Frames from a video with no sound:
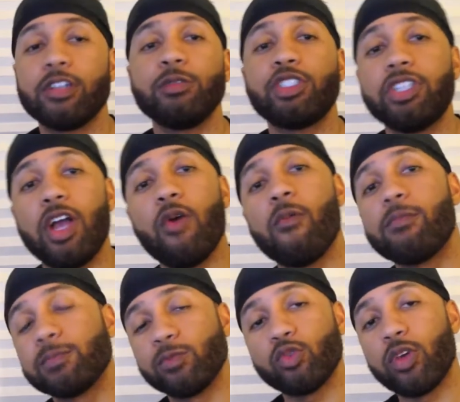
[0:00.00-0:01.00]
Let me show y'all
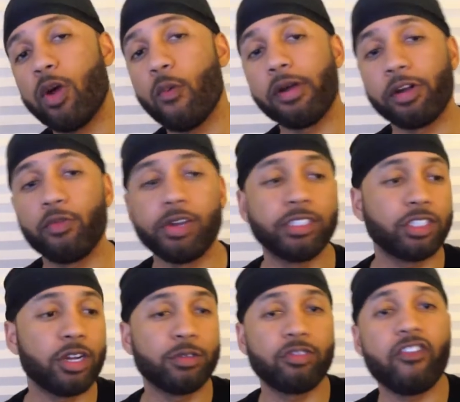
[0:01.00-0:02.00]
what I'm working with in
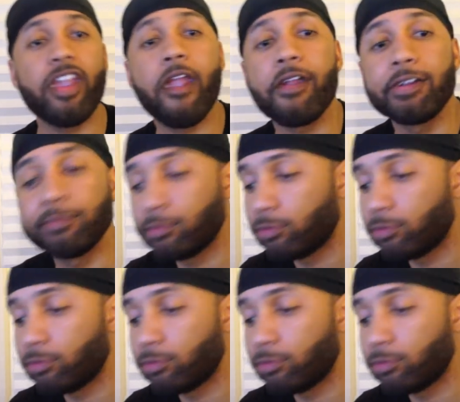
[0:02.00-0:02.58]
terms of eating.